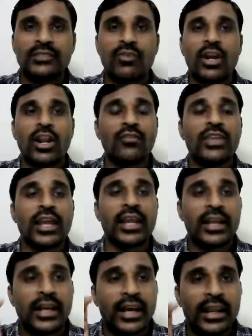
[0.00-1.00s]
one of
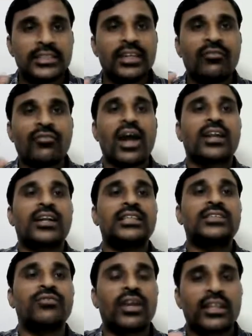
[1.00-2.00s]
the encouraging
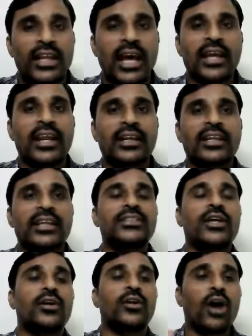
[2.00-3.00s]
factors for the directors
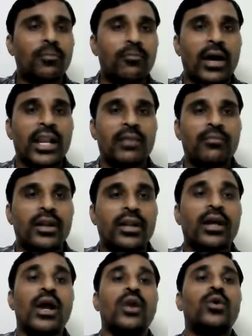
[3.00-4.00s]
or top management
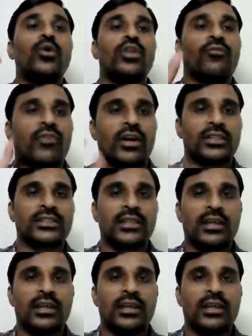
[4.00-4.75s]
to do the frauds.